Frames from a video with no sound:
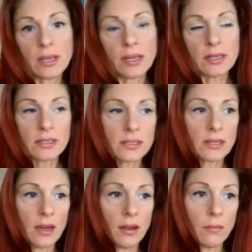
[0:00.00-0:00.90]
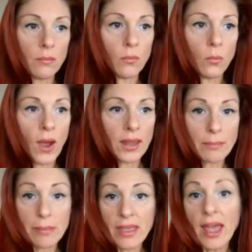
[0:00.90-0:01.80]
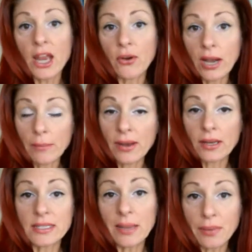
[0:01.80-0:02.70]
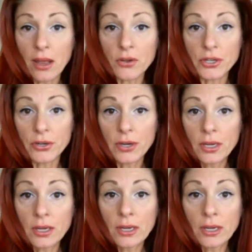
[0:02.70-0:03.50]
because while it may be accurate, like my little step counter,